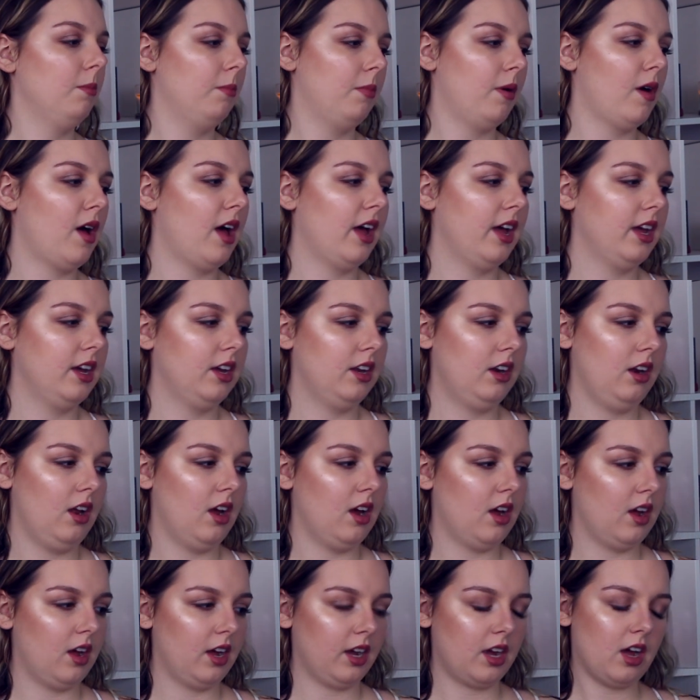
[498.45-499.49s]
but
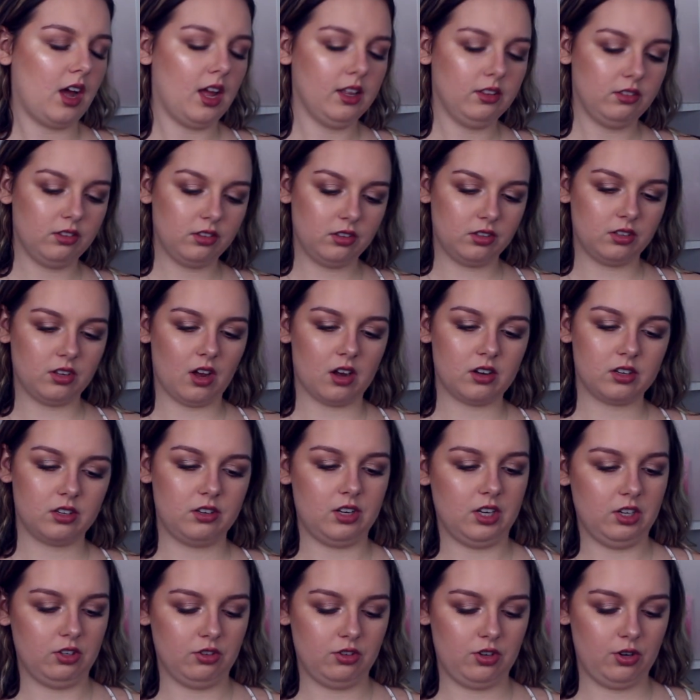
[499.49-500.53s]
I got
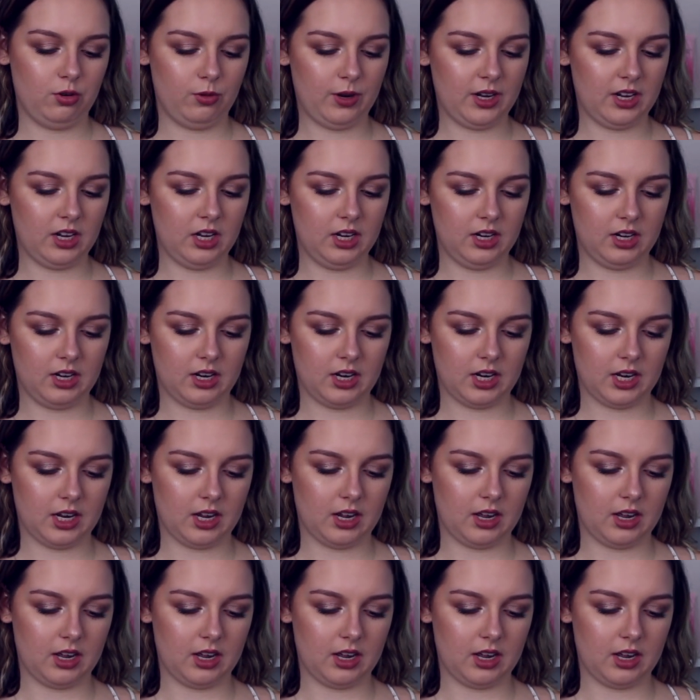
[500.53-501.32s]
sucked into it.